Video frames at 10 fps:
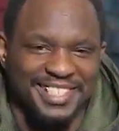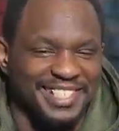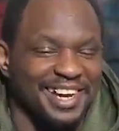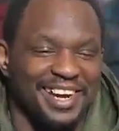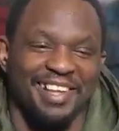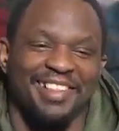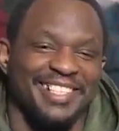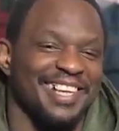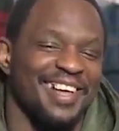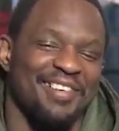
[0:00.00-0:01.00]
Sorry, I
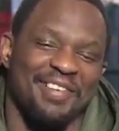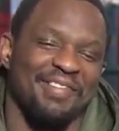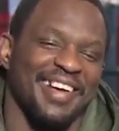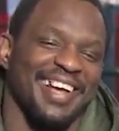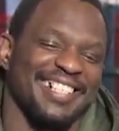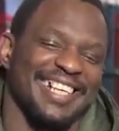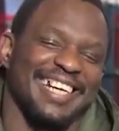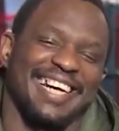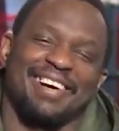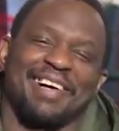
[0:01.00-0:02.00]
just love him because
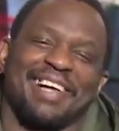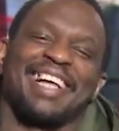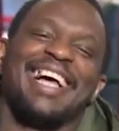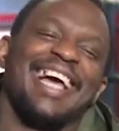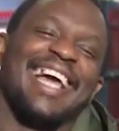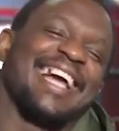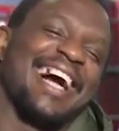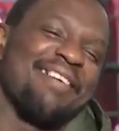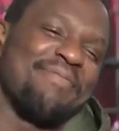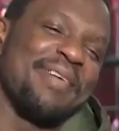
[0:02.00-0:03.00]
he
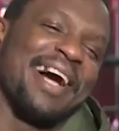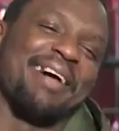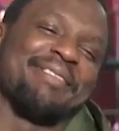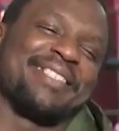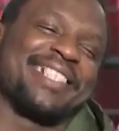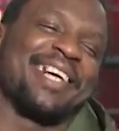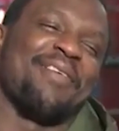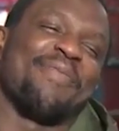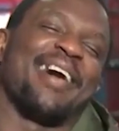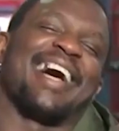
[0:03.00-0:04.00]
got beat up
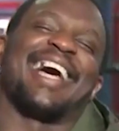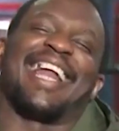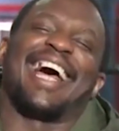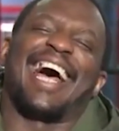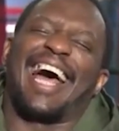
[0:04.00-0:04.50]
so bad.